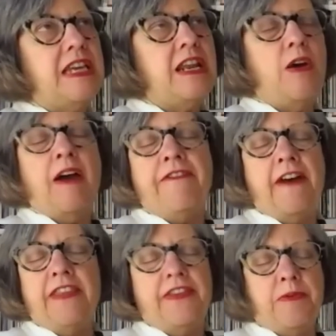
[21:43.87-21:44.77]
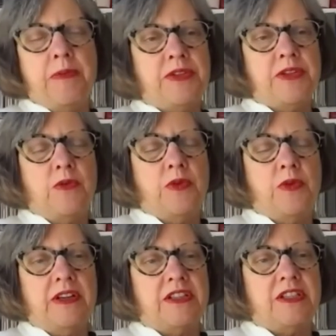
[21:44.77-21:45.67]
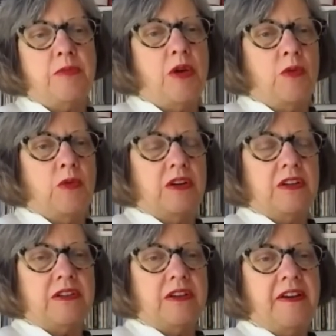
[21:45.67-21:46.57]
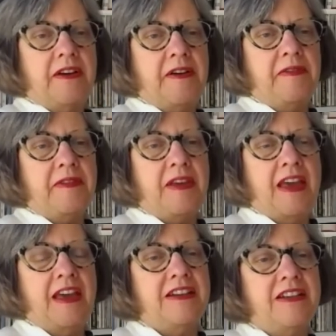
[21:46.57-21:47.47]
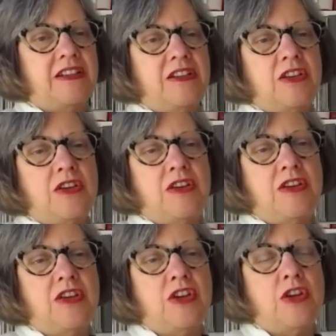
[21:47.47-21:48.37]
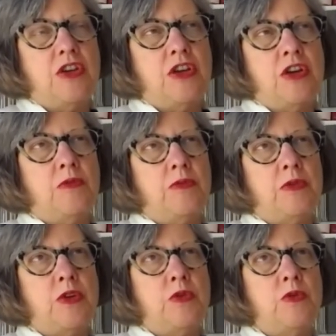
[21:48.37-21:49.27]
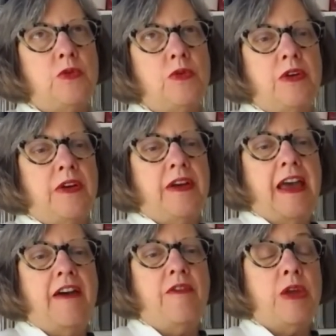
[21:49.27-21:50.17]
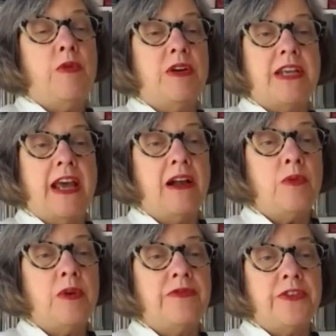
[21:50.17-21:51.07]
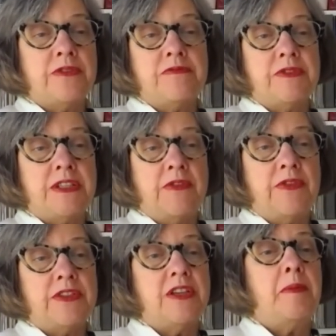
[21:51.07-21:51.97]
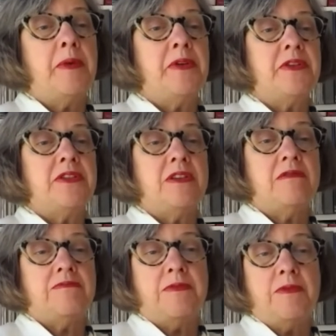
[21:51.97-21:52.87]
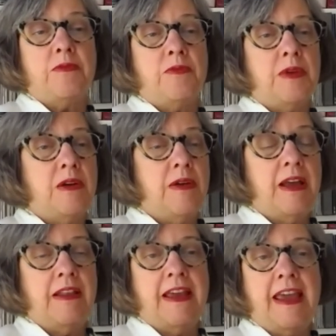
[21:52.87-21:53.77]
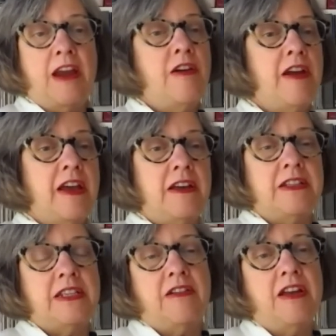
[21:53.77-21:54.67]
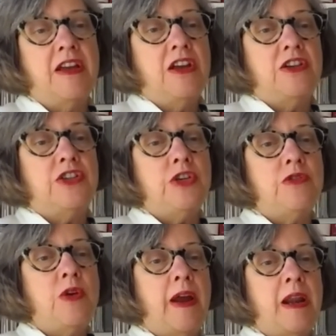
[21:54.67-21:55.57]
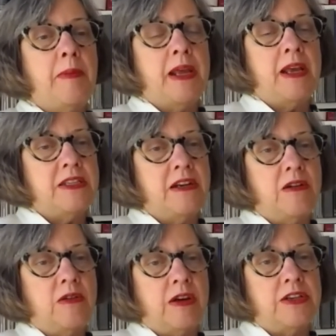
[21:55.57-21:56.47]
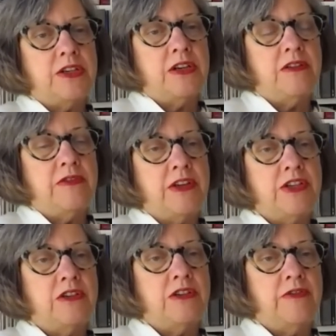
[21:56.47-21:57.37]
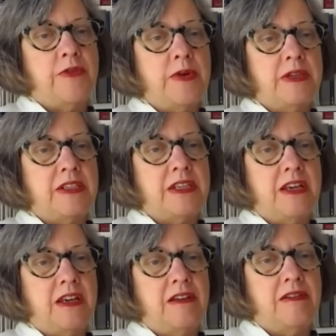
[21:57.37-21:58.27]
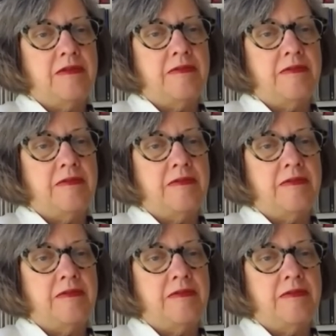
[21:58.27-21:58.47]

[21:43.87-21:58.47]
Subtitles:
You know, I find that the musical world is a small world, and you know, you were at Tanglewood for several summers, you know, LA area, et cetera. Do you know anybody else in our orchestra that you're looking forward to seeing?